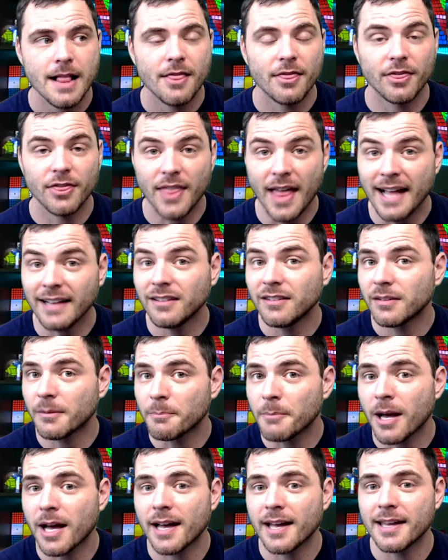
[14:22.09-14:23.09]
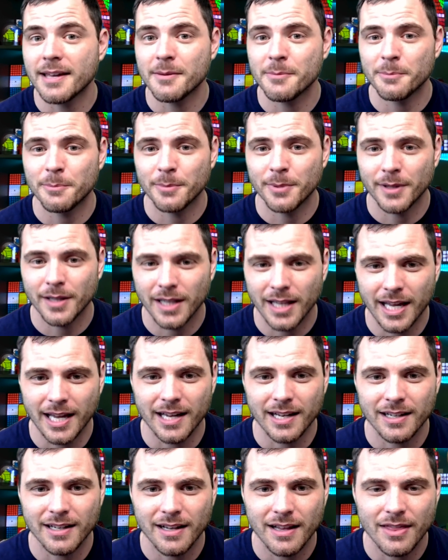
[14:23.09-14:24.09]
That's my
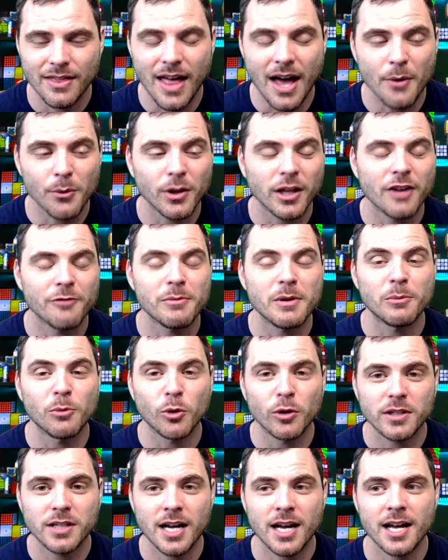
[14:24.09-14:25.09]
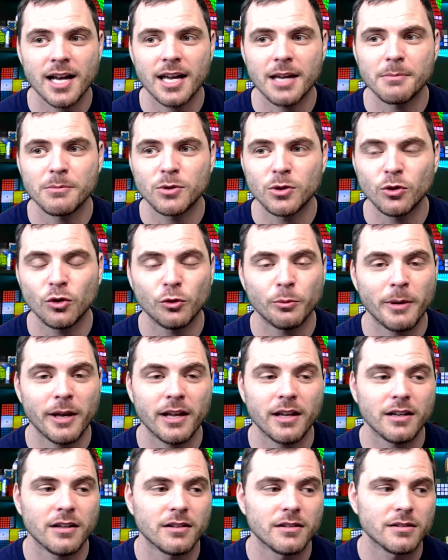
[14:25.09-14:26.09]
plan. That will give me more time to
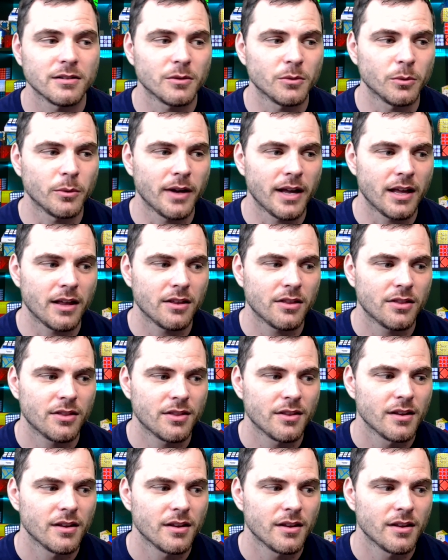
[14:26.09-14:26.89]
spend with